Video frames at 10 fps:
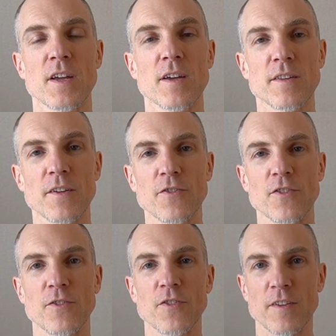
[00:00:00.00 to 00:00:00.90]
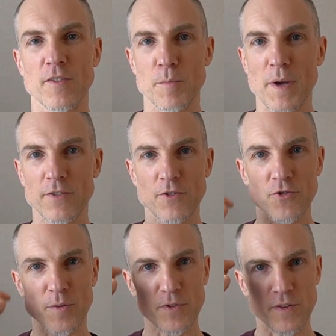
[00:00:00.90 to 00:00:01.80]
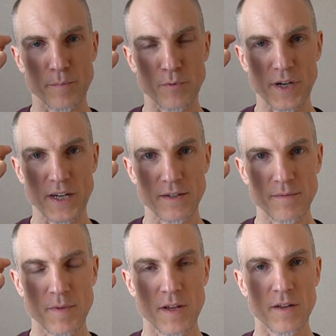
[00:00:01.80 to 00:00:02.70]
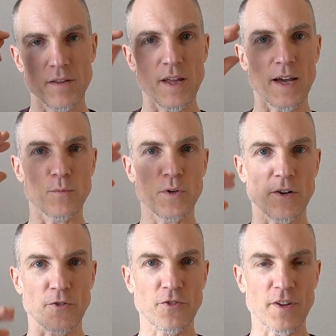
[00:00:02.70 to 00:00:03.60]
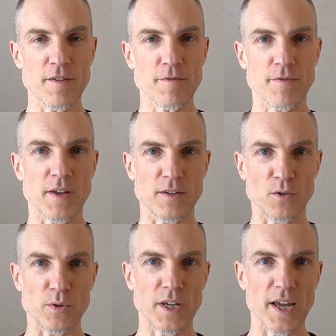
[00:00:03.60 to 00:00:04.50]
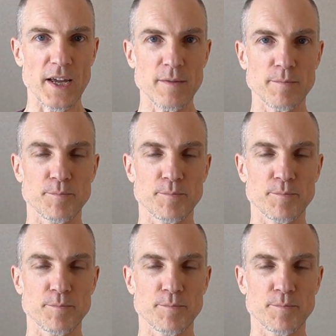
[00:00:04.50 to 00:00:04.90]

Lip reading: This sends a message up to the brain that we are safe and okay.